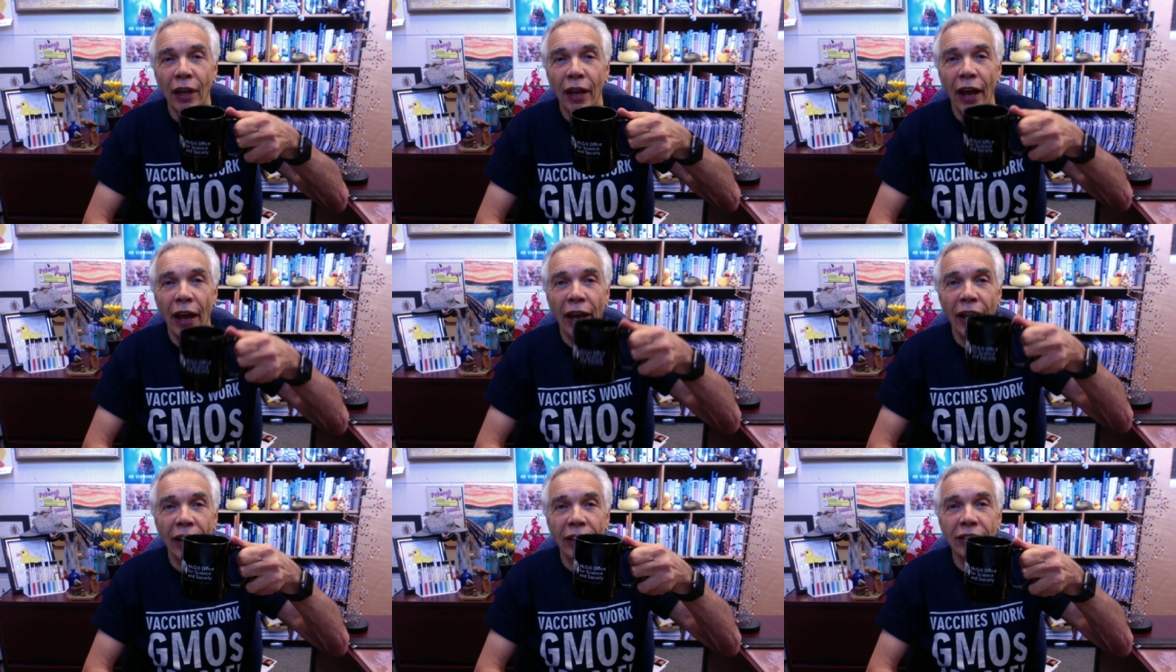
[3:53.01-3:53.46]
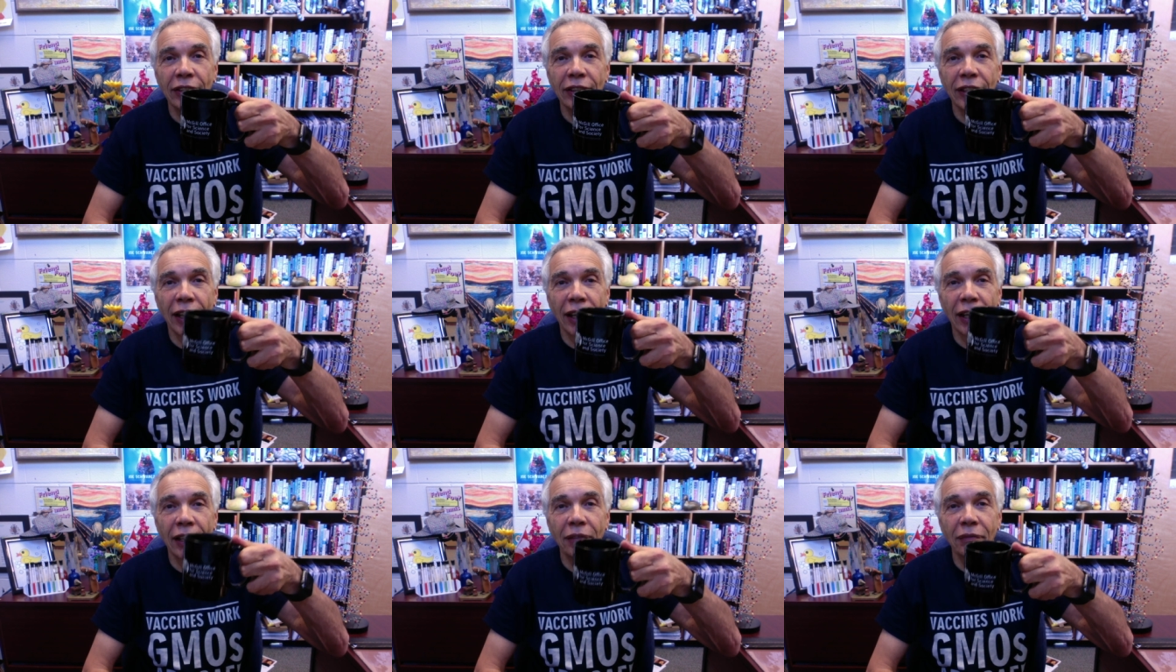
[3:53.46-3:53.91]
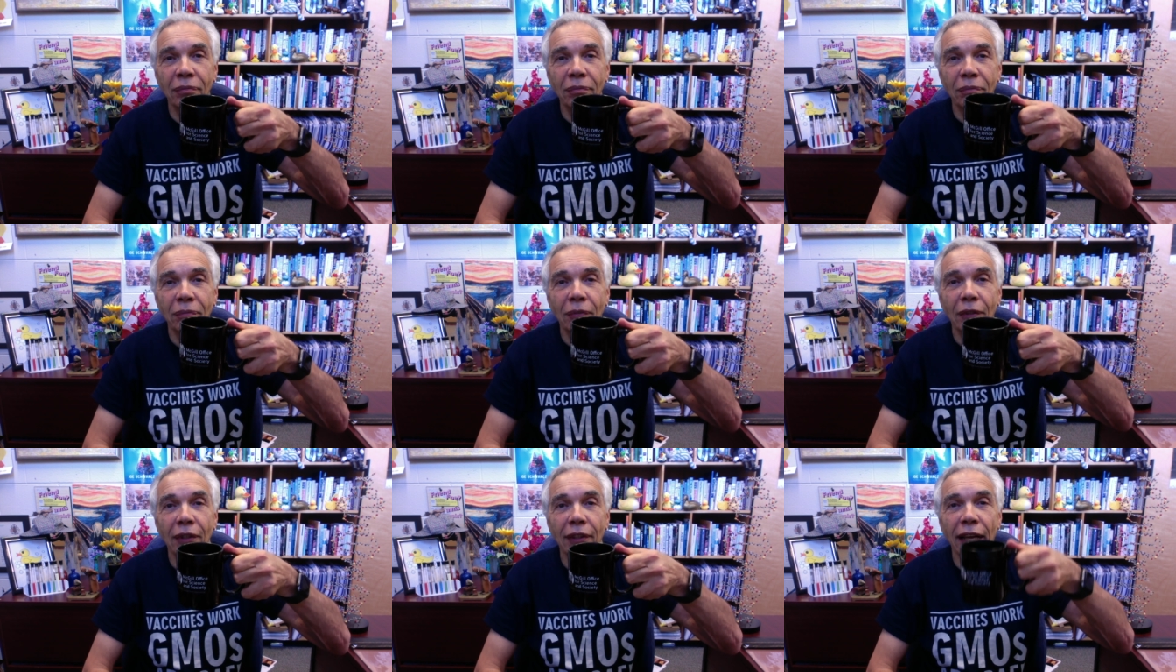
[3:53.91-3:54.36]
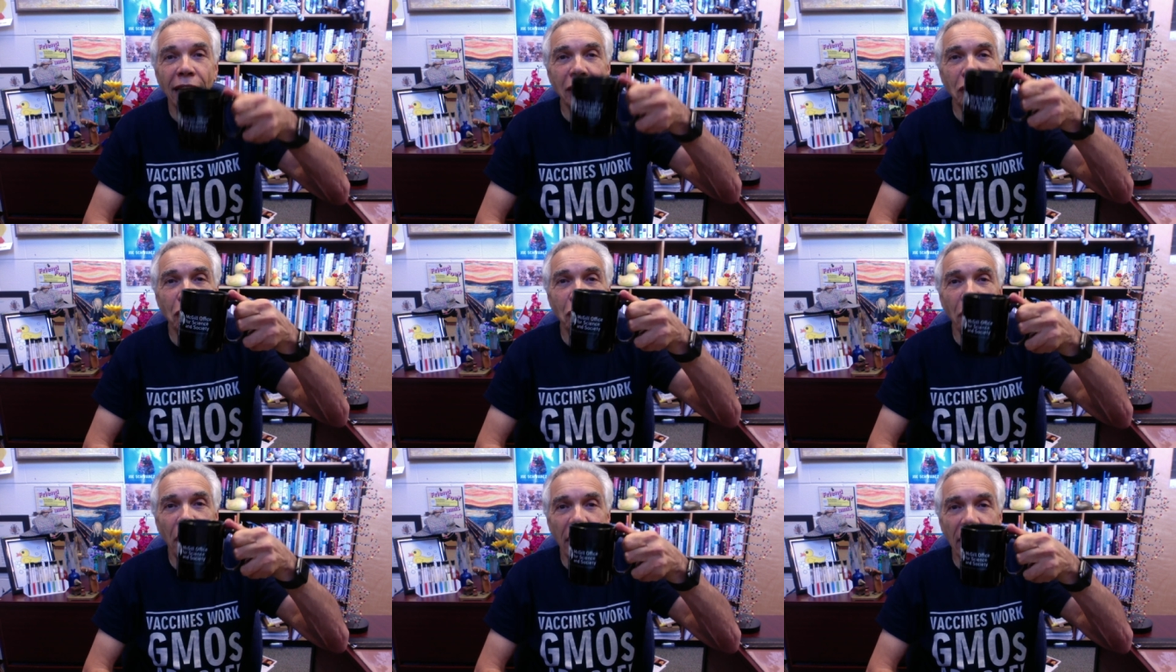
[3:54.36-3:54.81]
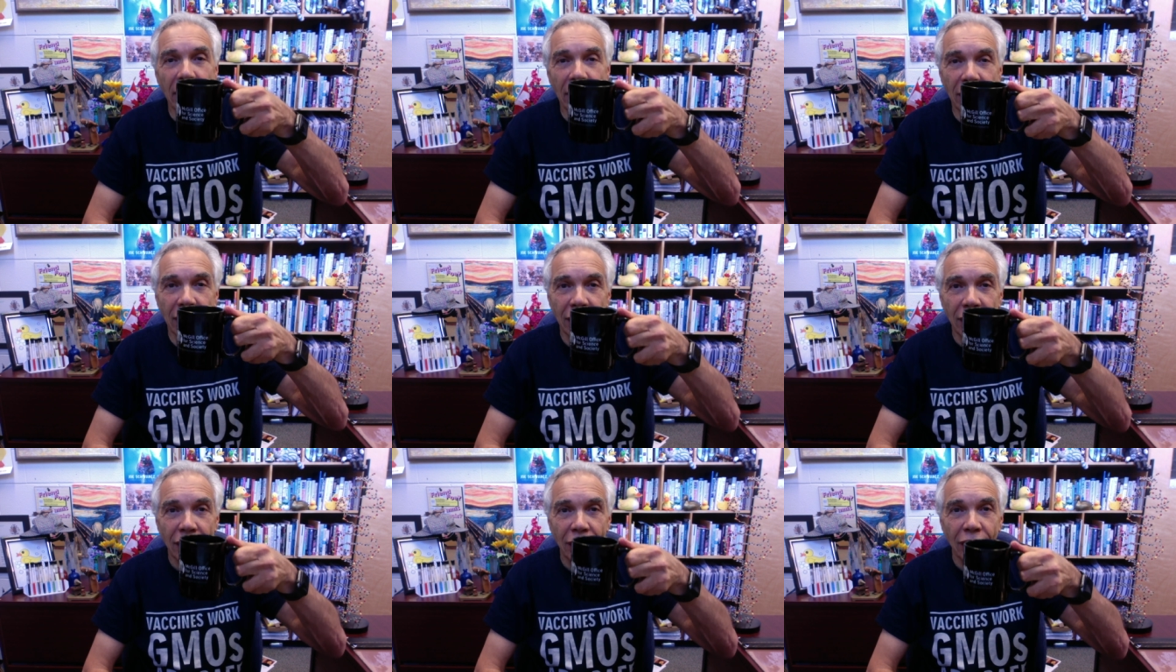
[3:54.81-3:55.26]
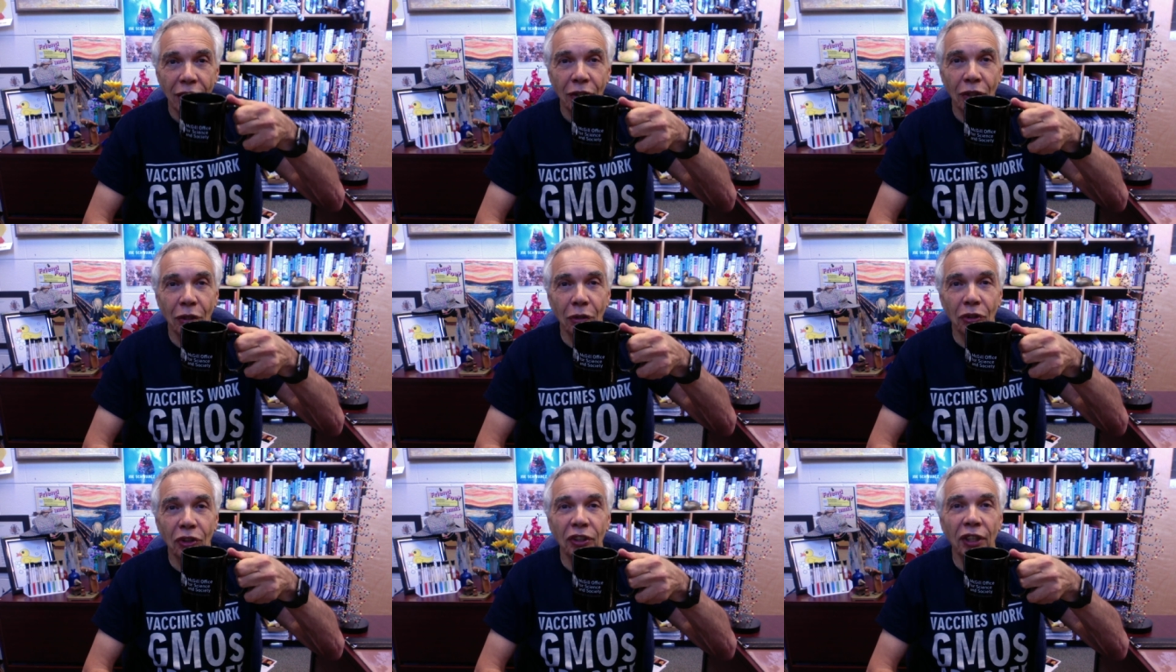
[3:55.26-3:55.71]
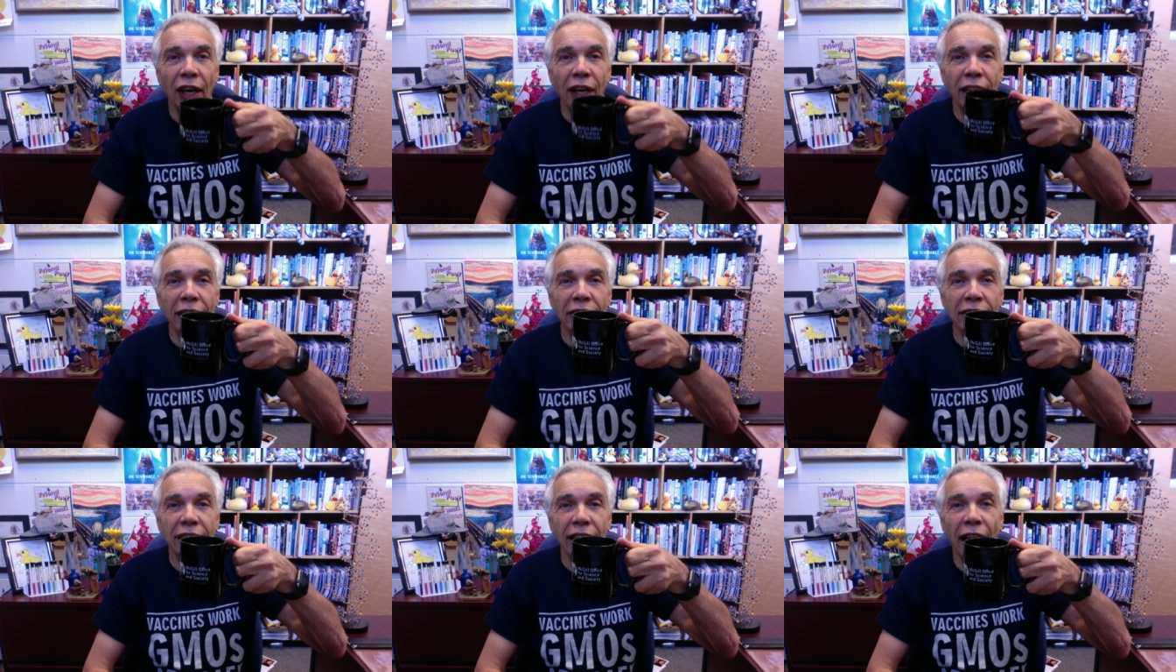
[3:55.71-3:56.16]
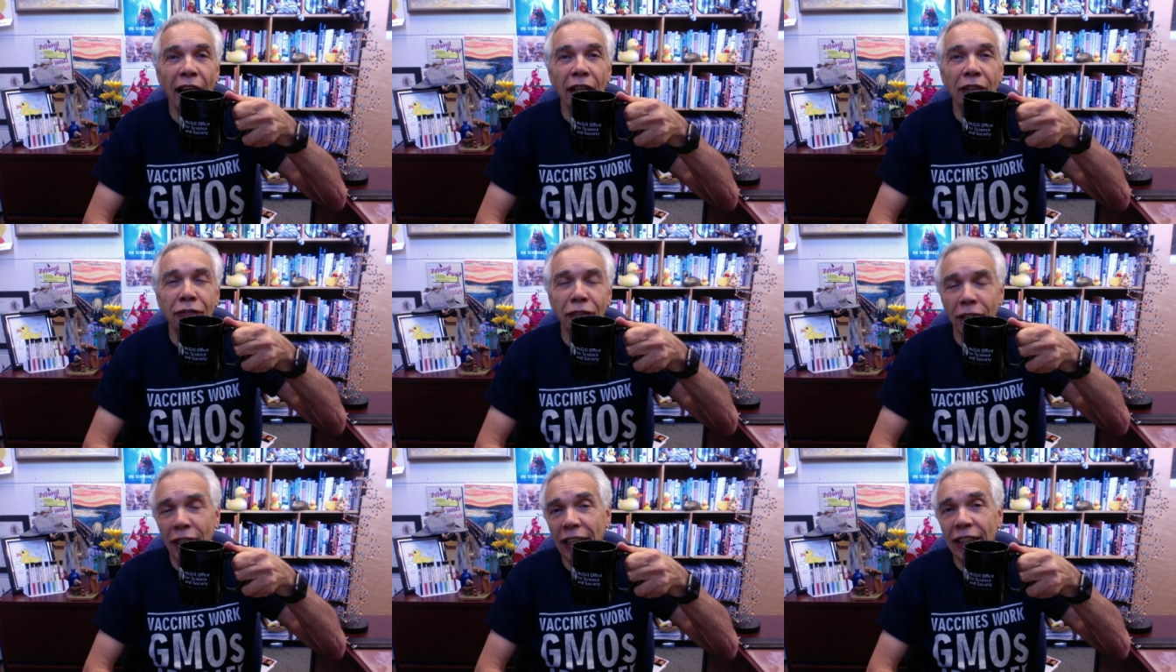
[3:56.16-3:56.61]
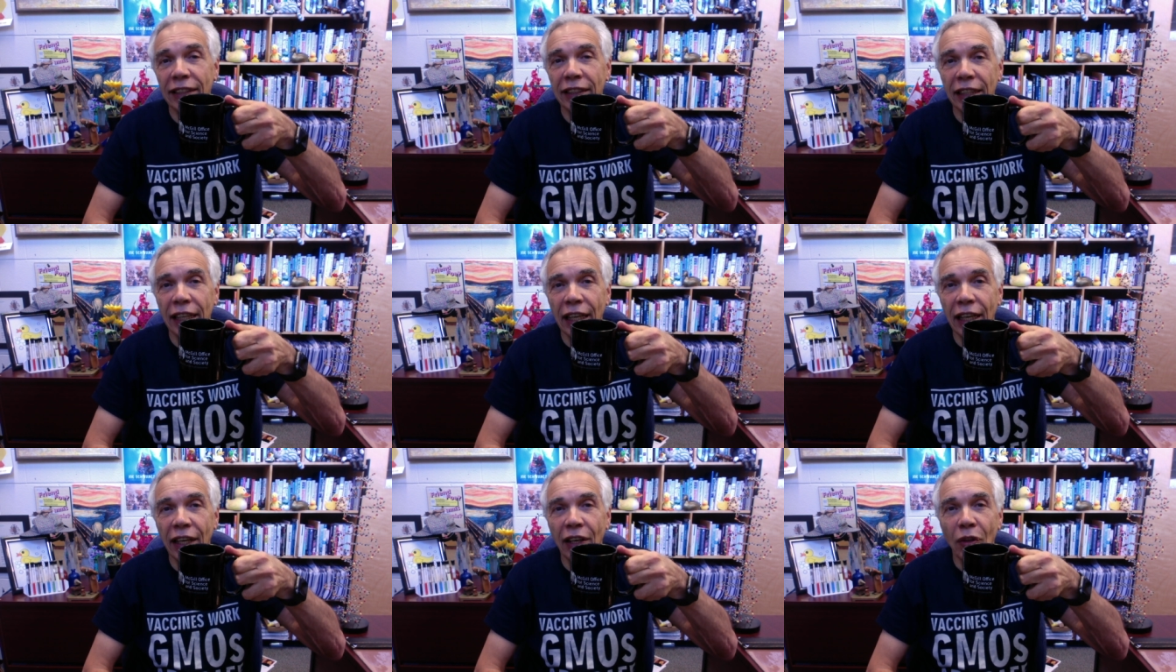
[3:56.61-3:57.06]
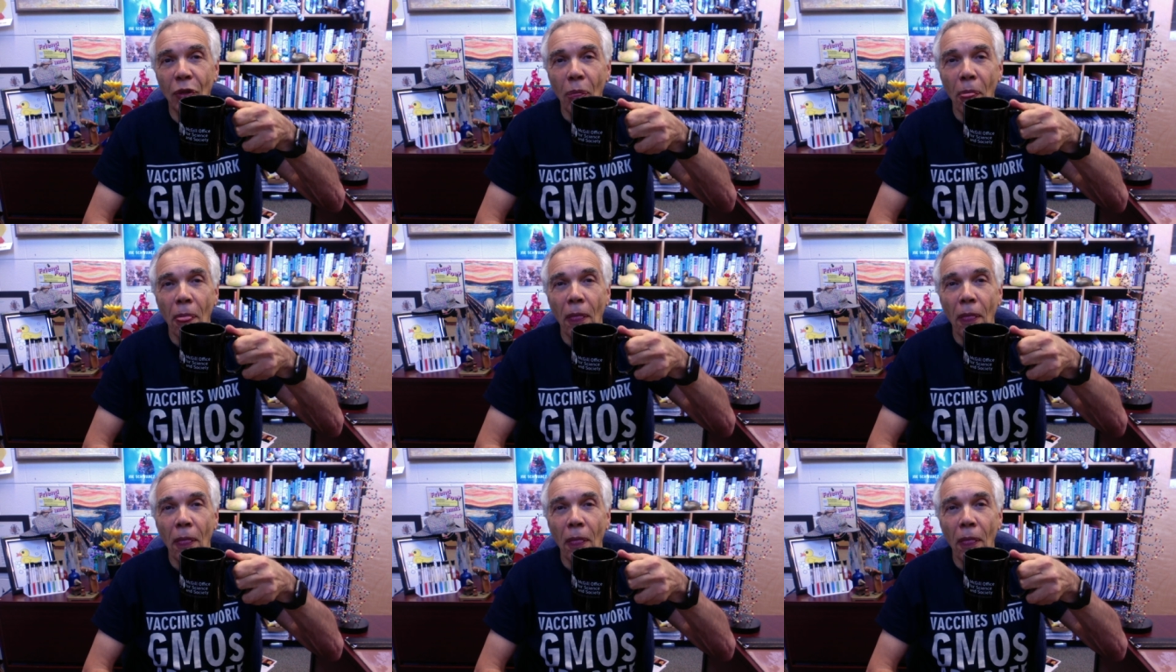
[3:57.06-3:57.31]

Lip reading: And let's drink to science advocacy